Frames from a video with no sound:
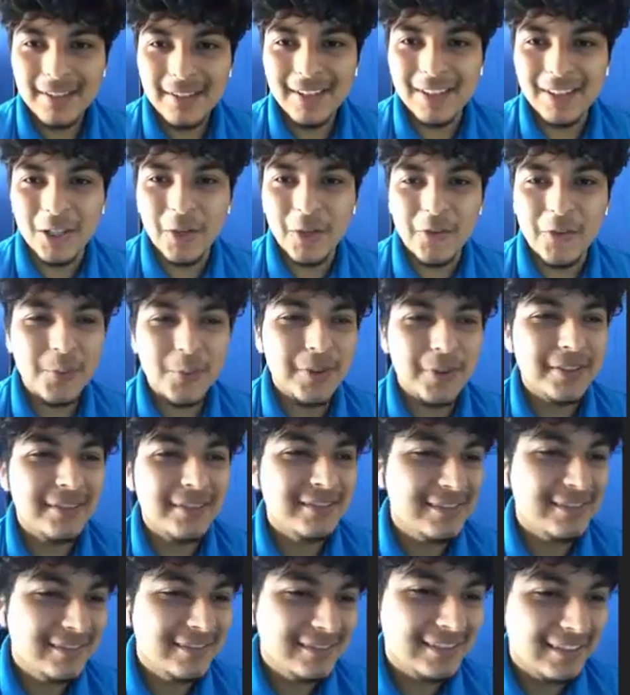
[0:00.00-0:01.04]
Hello, everyone.
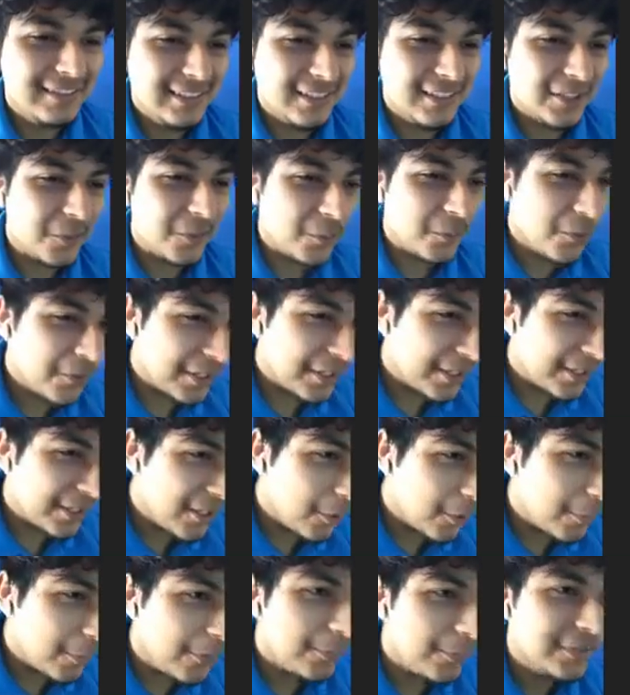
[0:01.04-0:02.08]
Good morning.
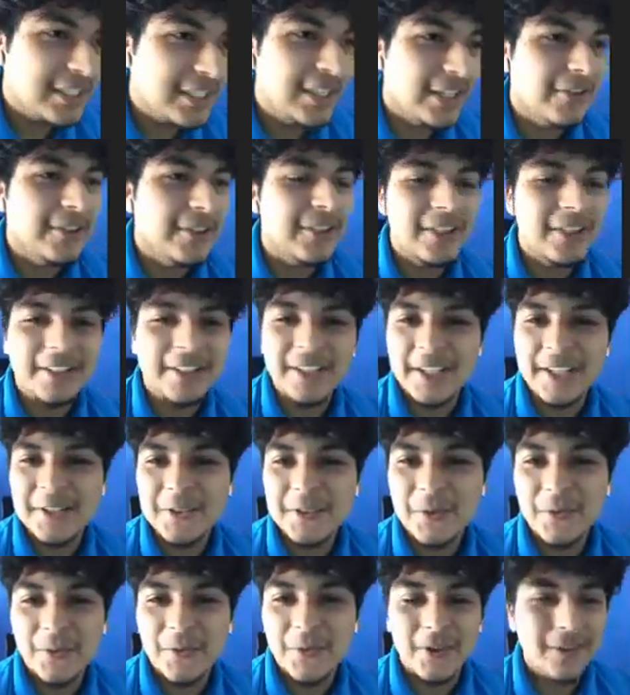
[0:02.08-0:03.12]
Hope everyone's having a good day
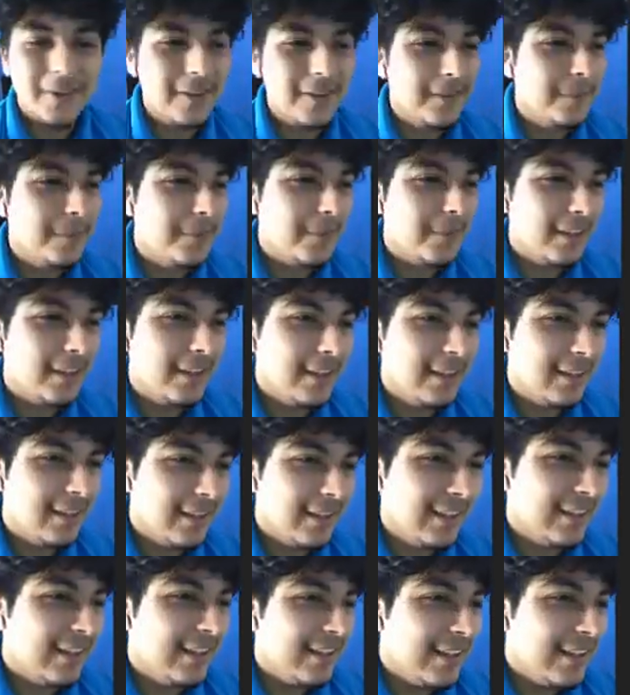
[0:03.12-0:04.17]
so far.
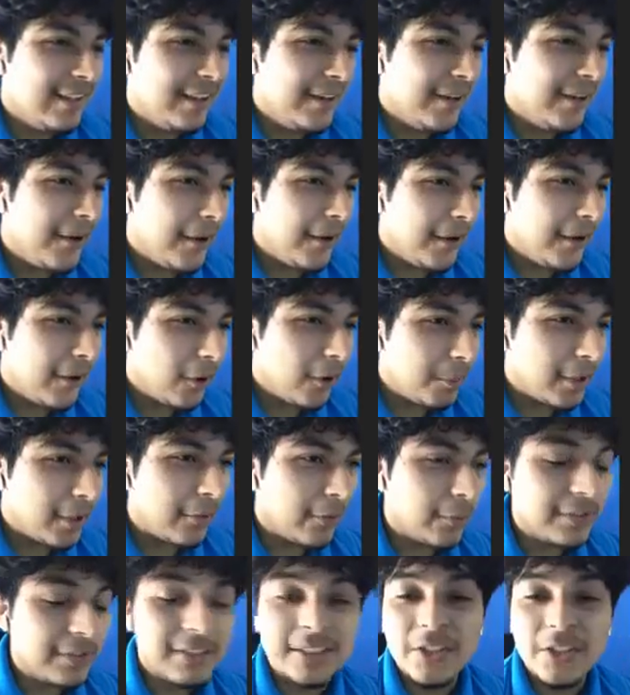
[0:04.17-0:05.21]
Hope
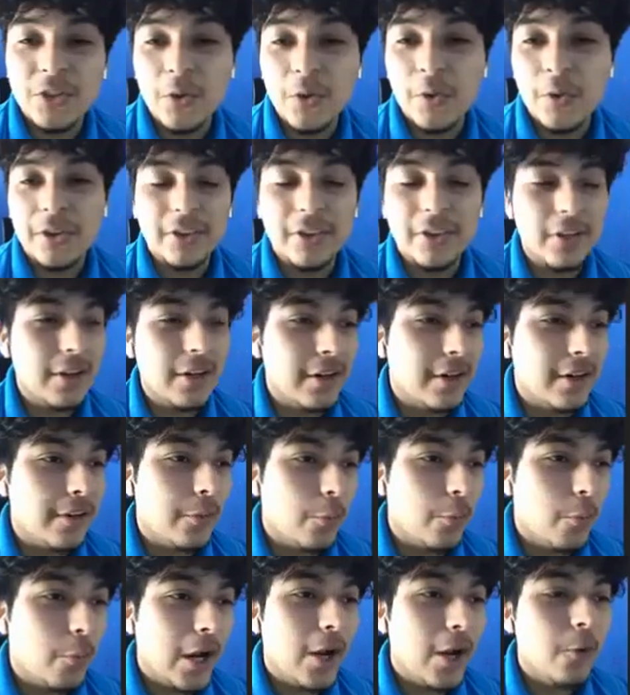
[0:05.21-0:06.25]
everyone's enjoying their
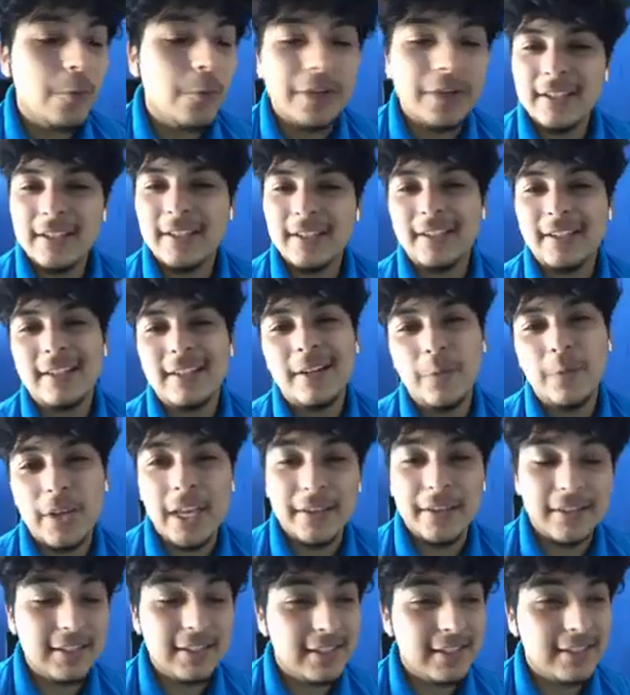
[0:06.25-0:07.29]
wow week.
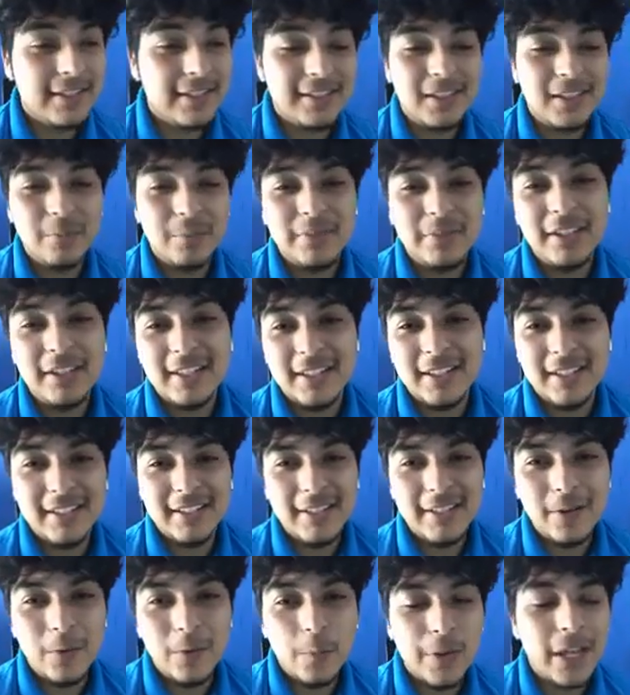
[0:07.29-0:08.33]
This is just the
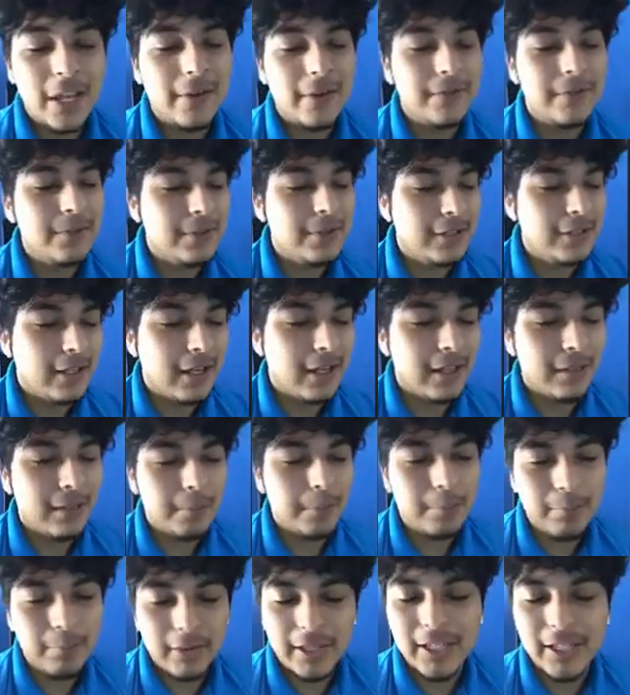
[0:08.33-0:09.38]
beginning. We have
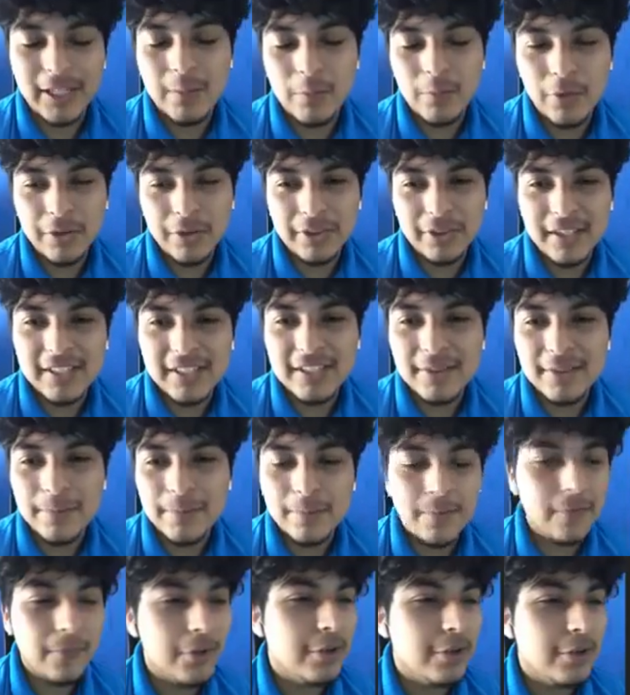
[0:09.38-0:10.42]
plenty more things
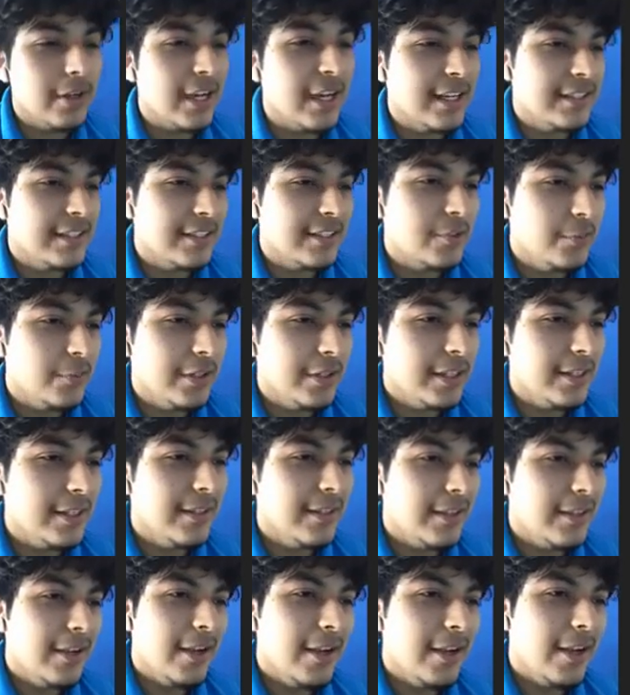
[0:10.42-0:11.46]
for you guys this week.
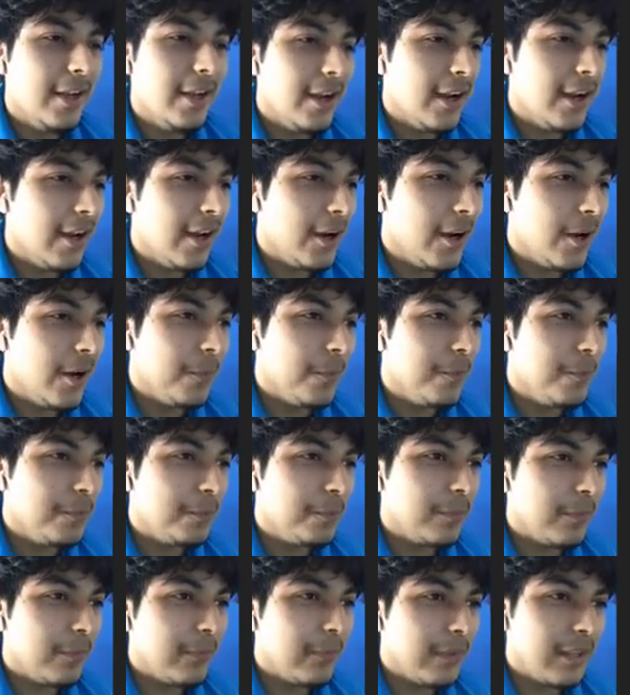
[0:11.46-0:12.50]
Um,
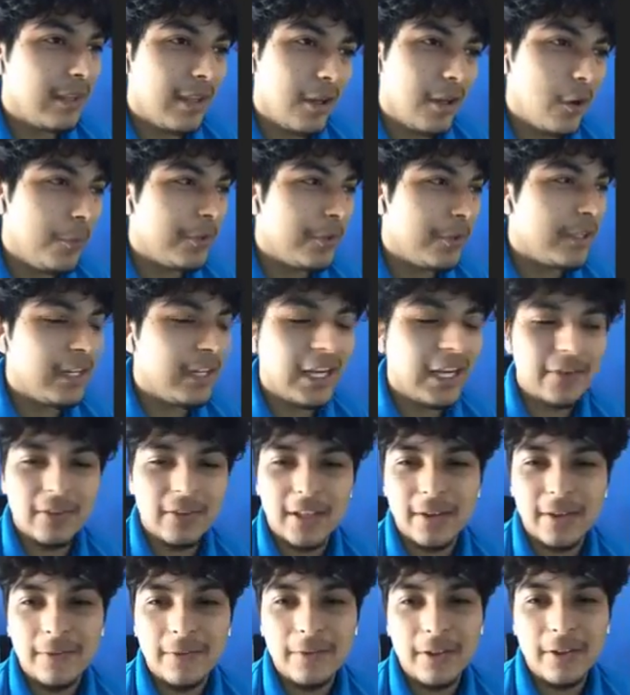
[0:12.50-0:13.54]
Hope you're gonna have a
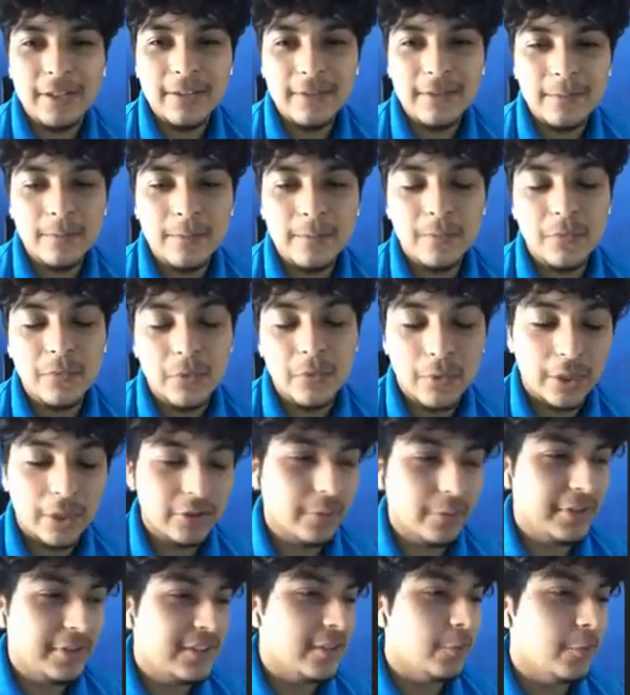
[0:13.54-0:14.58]
lot of fun throughout
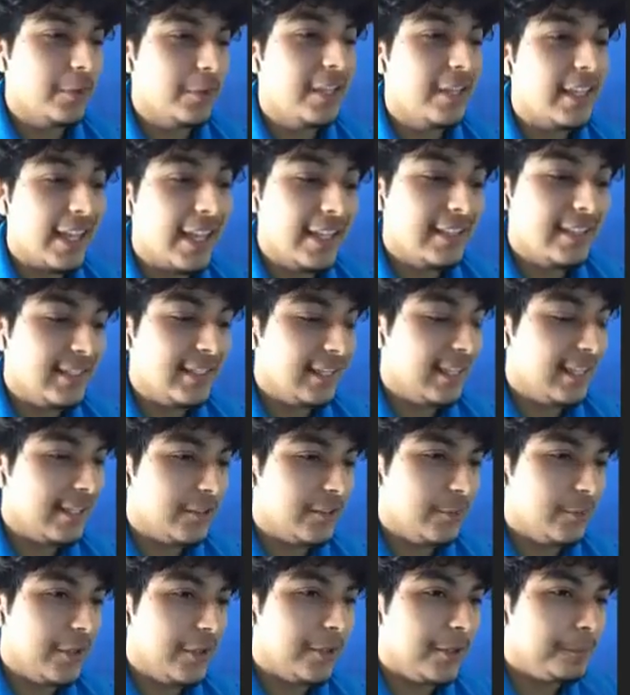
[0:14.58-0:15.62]
the rest of the week and today
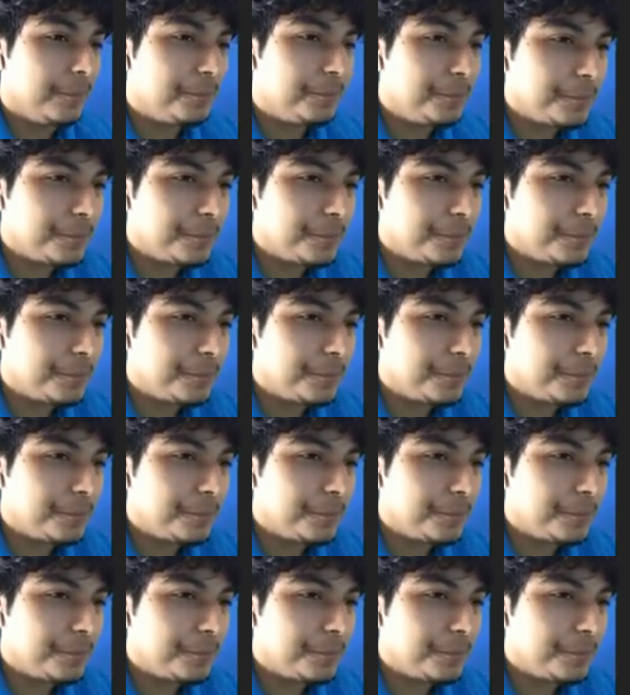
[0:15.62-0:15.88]
as well.